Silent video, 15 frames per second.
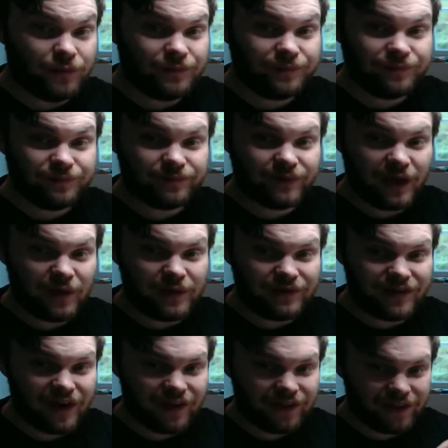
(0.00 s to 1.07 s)
now we've
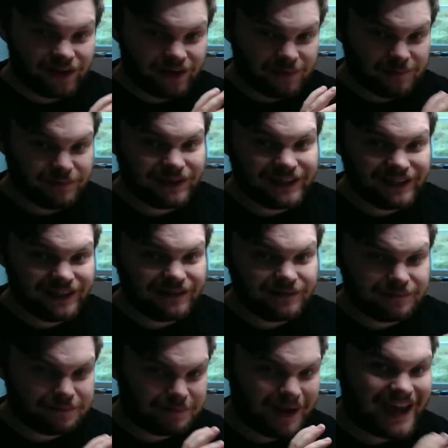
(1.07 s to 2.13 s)
got the complete
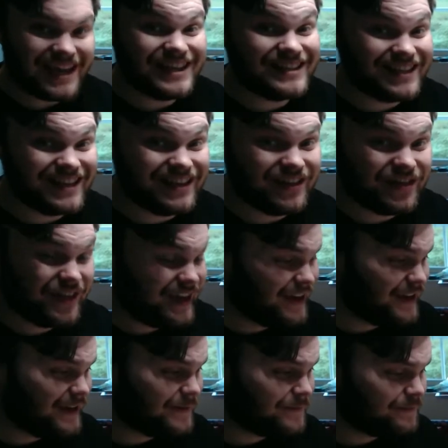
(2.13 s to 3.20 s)
painted thing.
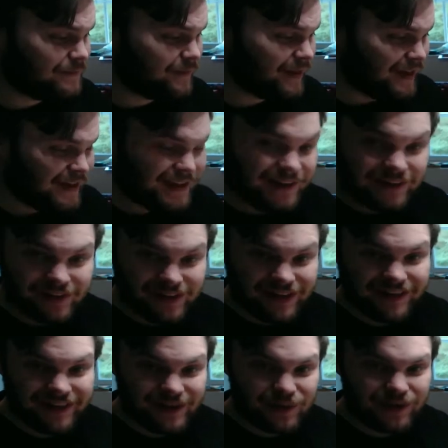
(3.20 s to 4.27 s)
You can
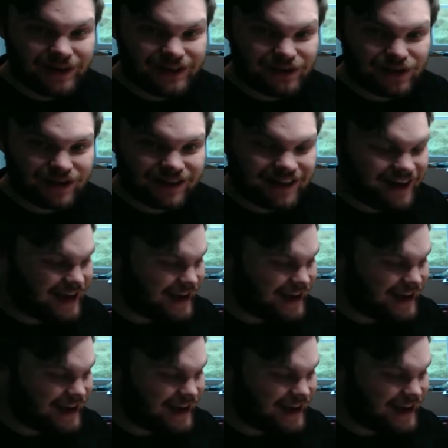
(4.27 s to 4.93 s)
see what it looks like.